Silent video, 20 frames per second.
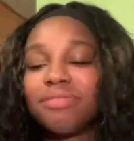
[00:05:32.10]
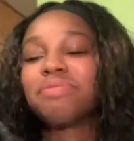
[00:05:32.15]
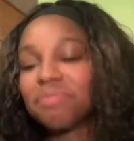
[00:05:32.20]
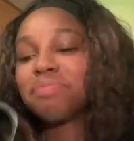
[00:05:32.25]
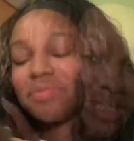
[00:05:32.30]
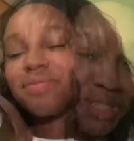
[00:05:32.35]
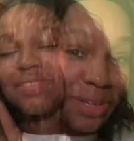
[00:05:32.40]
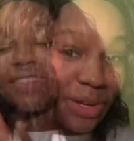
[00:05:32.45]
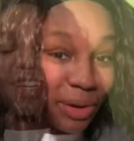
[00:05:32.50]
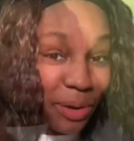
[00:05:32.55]

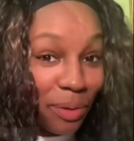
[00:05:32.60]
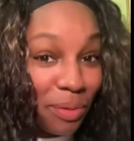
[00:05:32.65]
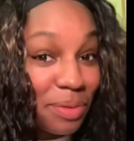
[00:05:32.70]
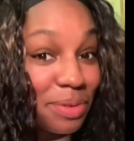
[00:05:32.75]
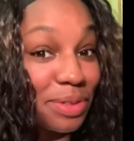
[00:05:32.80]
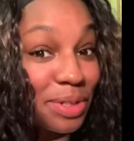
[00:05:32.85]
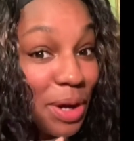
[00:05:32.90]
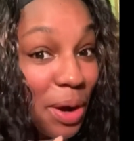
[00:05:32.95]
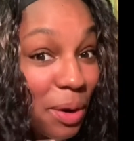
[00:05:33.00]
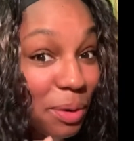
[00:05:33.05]
So
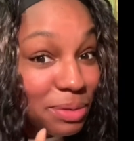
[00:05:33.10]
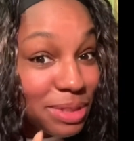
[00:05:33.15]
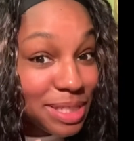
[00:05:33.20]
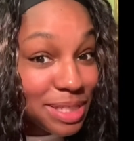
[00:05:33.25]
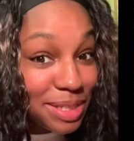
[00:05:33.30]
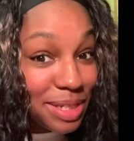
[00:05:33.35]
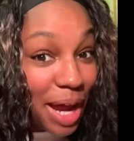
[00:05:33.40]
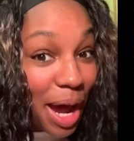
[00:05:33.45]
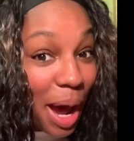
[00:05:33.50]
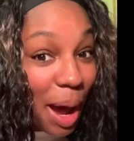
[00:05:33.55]
don't
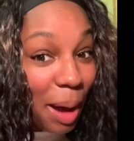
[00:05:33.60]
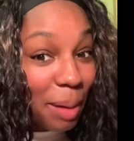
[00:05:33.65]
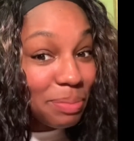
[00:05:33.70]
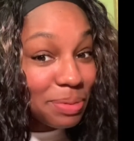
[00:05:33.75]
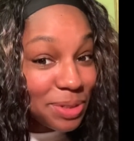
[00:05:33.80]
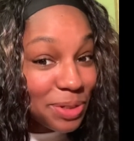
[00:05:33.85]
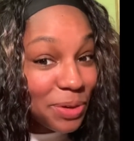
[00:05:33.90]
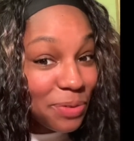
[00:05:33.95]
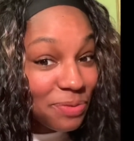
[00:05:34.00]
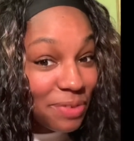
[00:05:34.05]

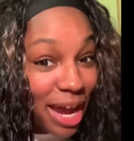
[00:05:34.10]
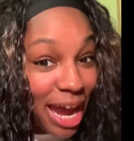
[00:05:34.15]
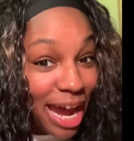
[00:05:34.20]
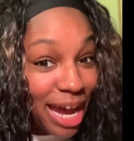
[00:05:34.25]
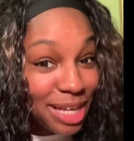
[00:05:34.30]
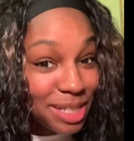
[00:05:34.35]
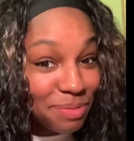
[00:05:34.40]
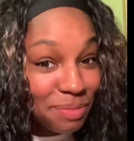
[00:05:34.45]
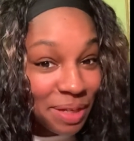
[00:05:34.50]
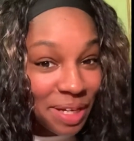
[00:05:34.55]
stop too
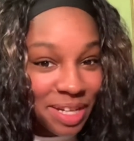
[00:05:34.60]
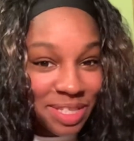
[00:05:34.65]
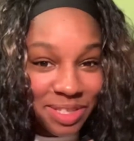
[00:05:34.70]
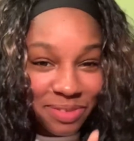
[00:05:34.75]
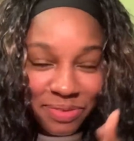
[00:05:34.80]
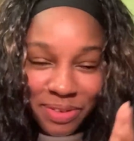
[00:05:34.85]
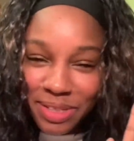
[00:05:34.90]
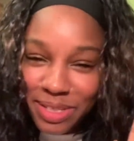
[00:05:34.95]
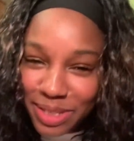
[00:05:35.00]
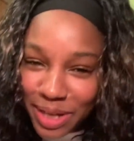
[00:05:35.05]
fast, because
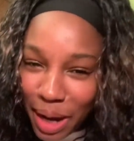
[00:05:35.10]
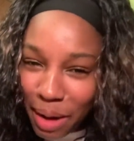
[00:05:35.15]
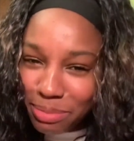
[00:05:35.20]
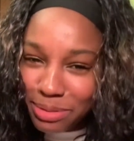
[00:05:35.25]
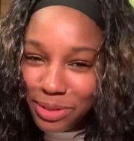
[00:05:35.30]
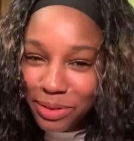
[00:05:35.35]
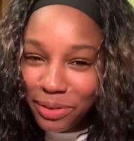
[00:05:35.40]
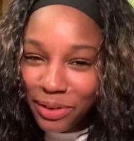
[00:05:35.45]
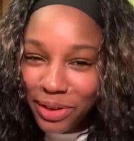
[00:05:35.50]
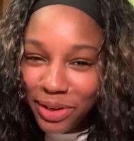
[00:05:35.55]
if you stop
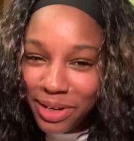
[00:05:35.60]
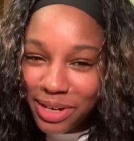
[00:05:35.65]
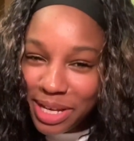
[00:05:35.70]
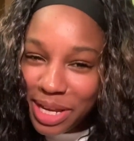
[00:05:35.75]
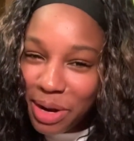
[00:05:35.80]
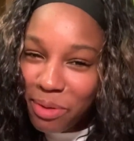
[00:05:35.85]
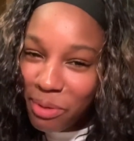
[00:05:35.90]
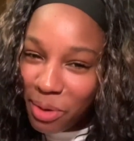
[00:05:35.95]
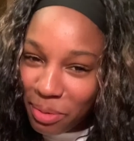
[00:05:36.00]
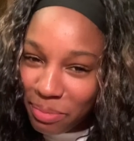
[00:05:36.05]
too
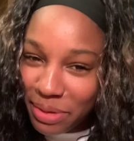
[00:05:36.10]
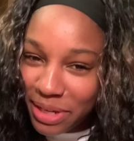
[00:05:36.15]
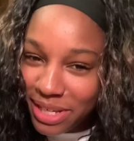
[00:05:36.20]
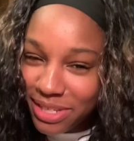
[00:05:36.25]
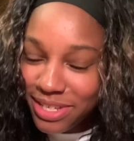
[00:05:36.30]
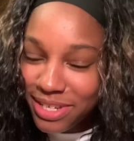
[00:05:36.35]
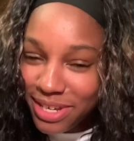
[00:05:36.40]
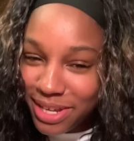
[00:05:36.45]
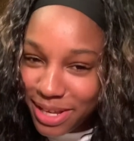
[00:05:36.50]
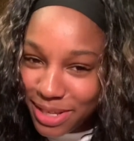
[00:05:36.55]
early, it won't be
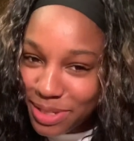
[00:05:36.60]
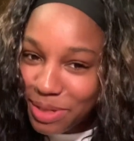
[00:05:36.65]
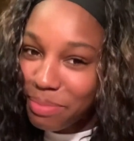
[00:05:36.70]
as good.